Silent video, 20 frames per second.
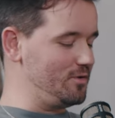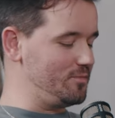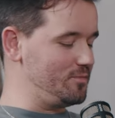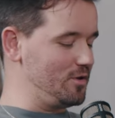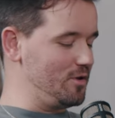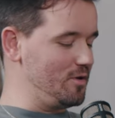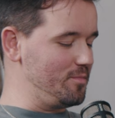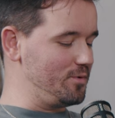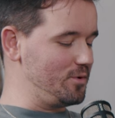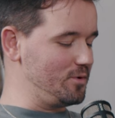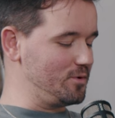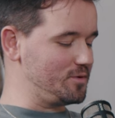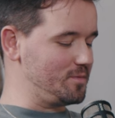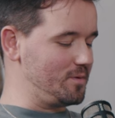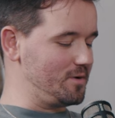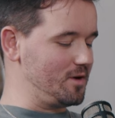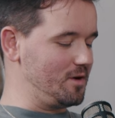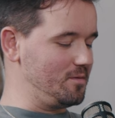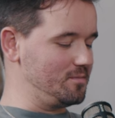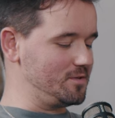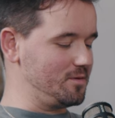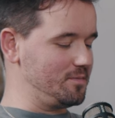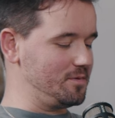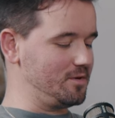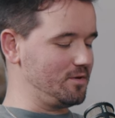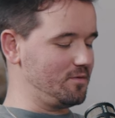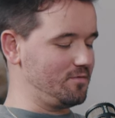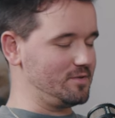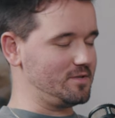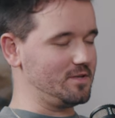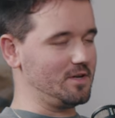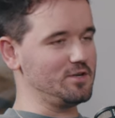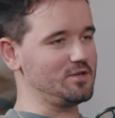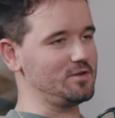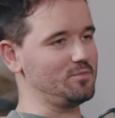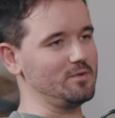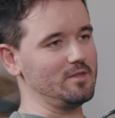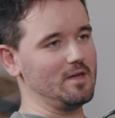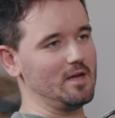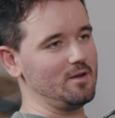you know Puresport comes up in
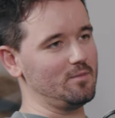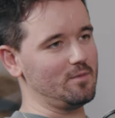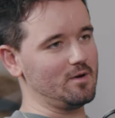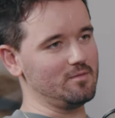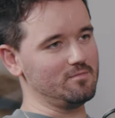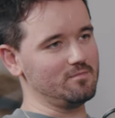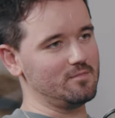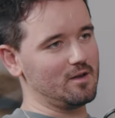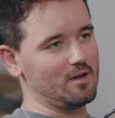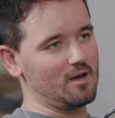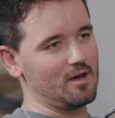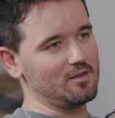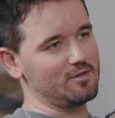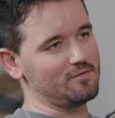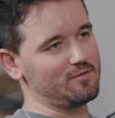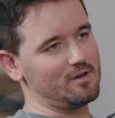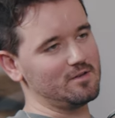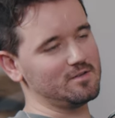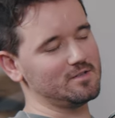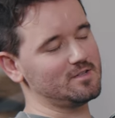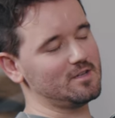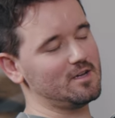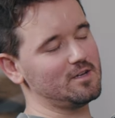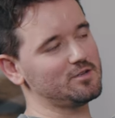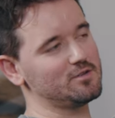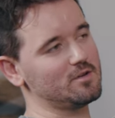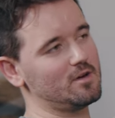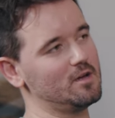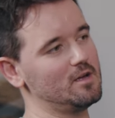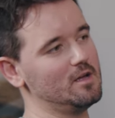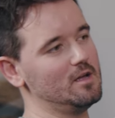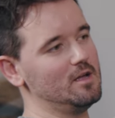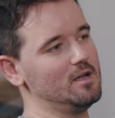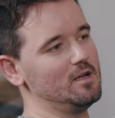conversation with anyone, clients of ours, etc.,